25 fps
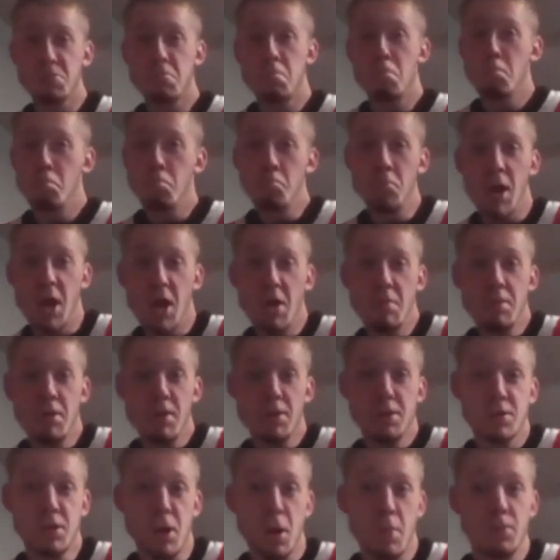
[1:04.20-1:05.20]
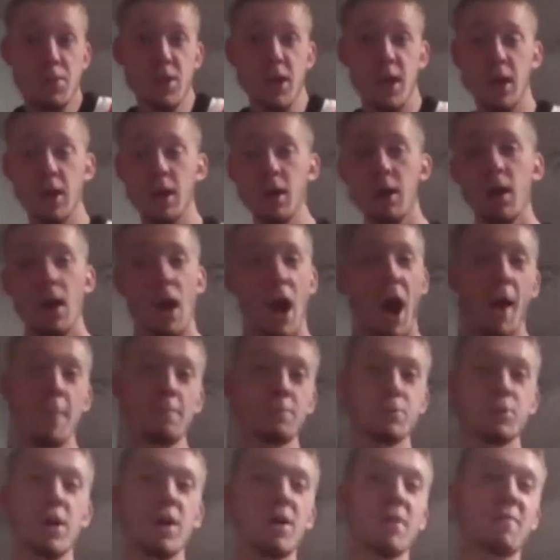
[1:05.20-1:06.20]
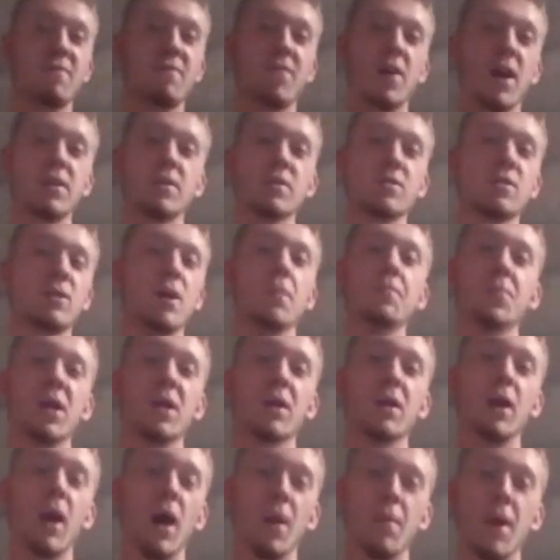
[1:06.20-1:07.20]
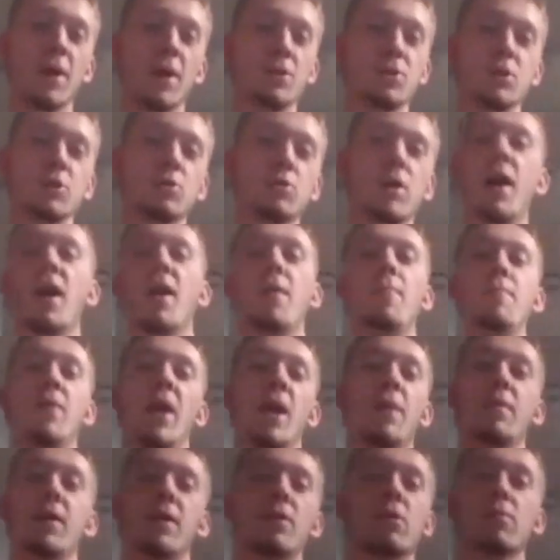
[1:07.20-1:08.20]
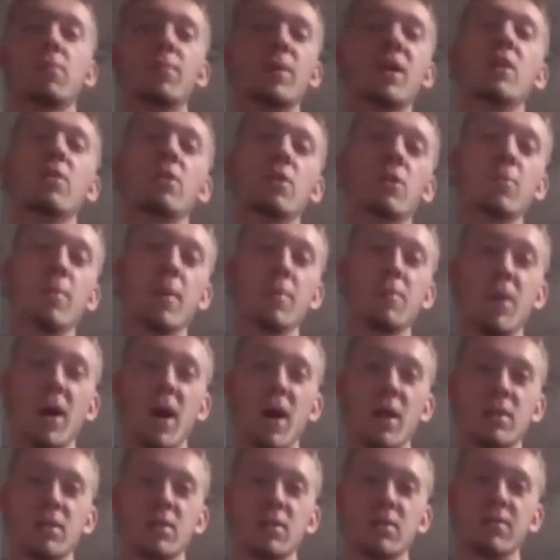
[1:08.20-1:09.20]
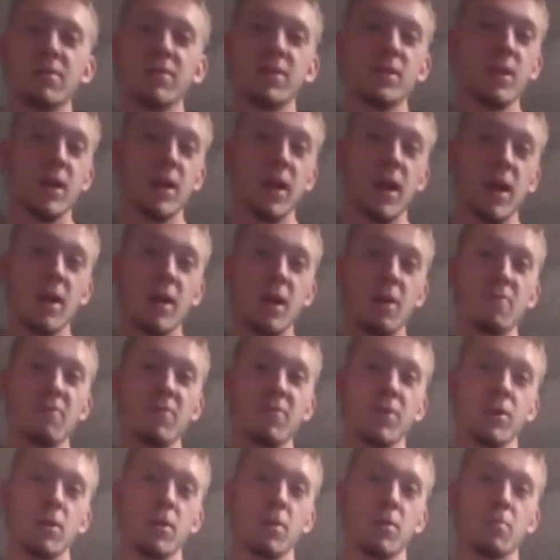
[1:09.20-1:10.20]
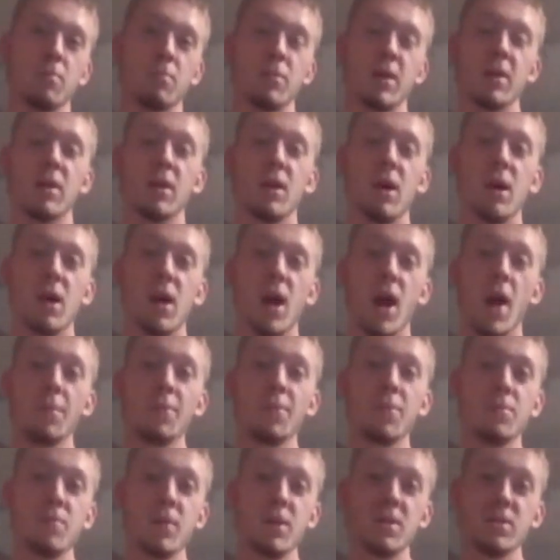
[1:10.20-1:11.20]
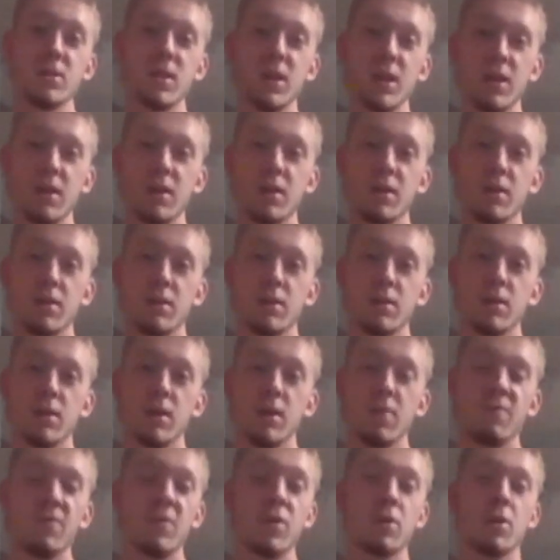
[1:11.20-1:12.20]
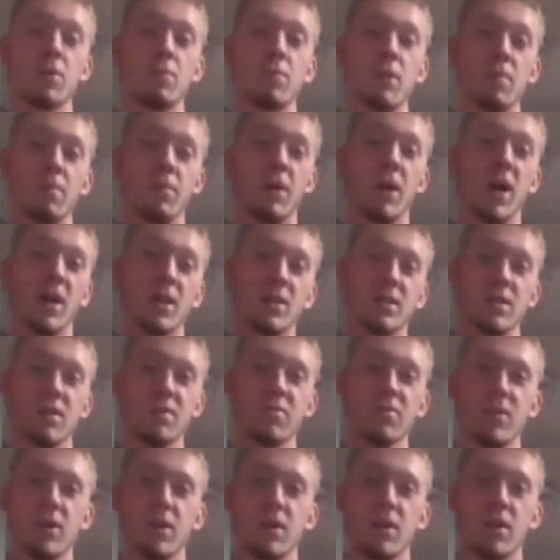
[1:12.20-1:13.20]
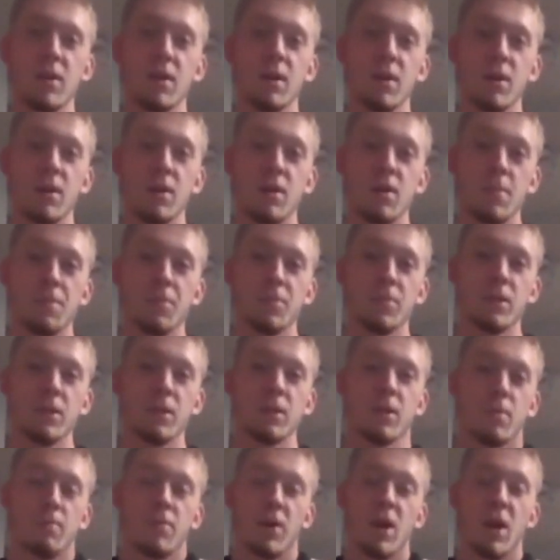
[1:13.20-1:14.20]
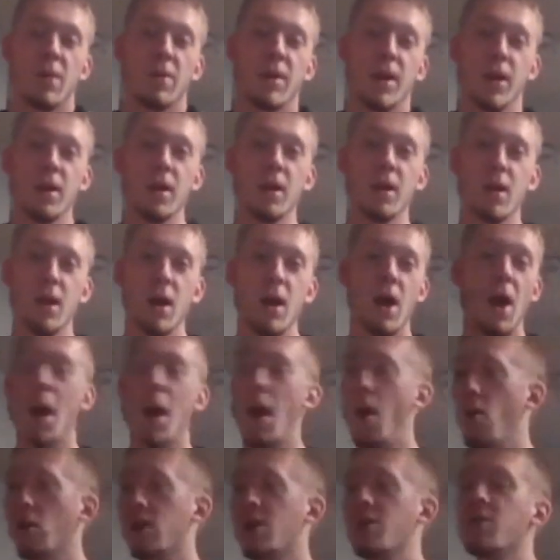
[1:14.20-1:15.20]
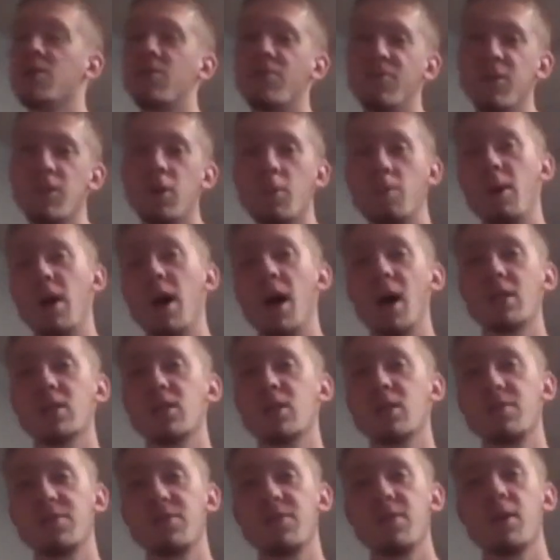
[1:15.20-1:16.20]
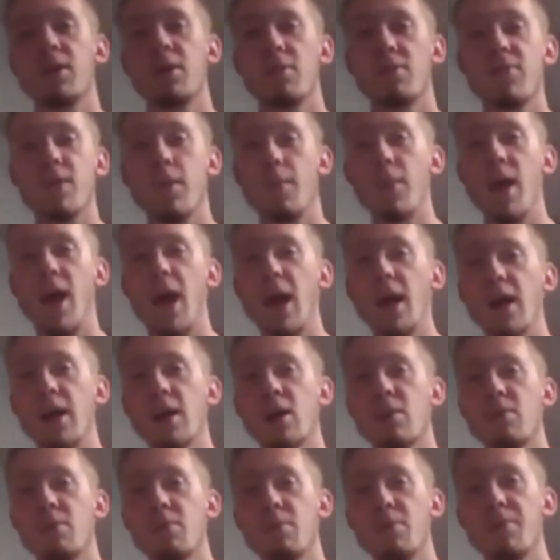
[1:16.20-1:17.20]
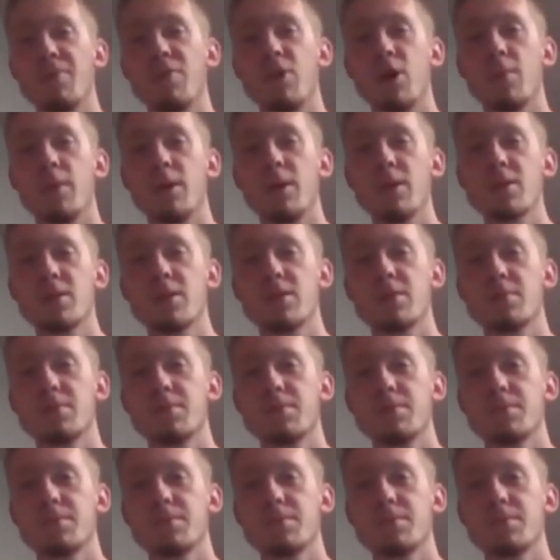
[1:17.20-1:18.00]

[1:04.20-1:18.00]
maybe something. I'm trying to find something. I'm actually trying to maybe it'll be a little bit positive today. I'm feeling a bit optimistic. I'm feeling a bit positive. But I mean, how can you feel positive from that kind of a performance?